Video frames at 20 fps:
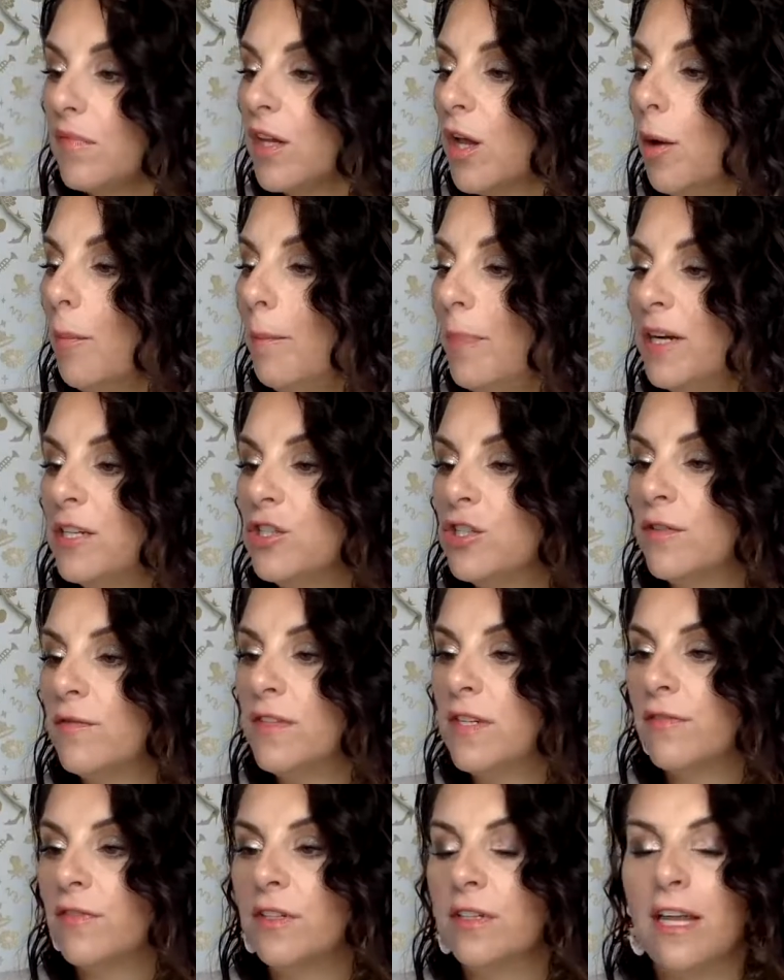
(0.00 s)
a bunch of
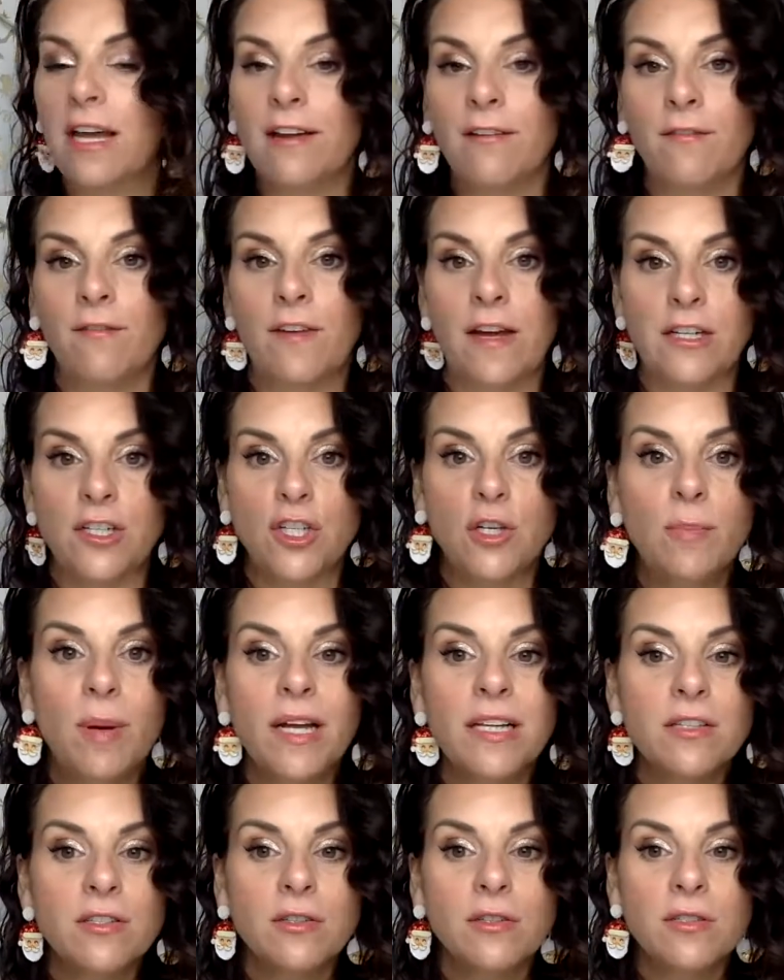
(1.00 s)
different like veggie
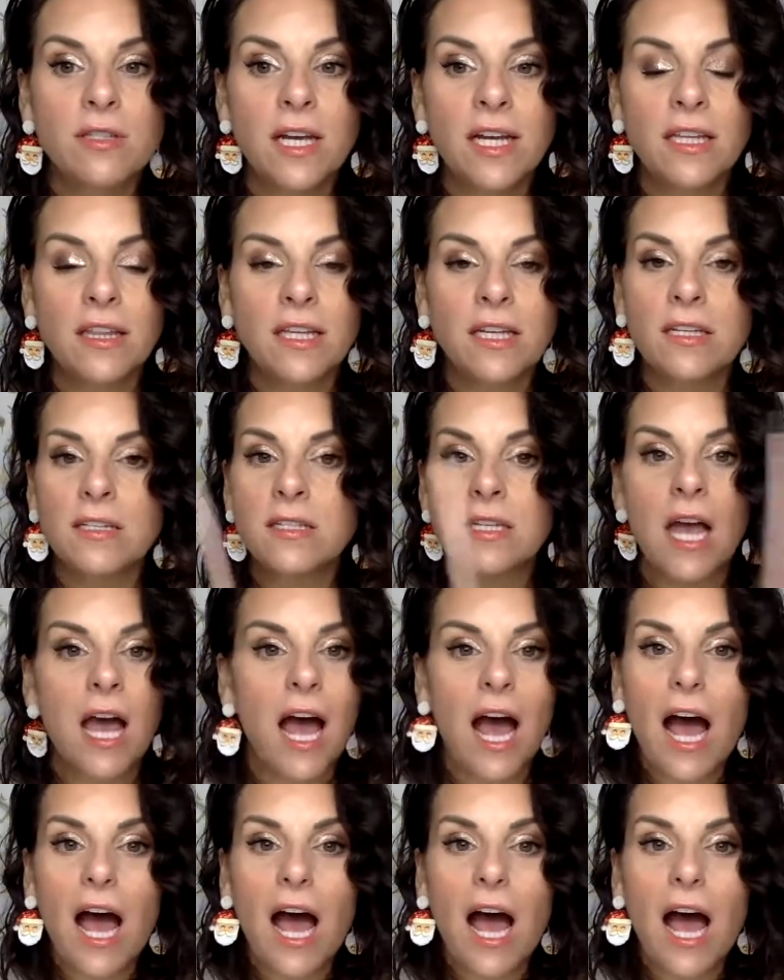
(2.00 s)
pencils like this.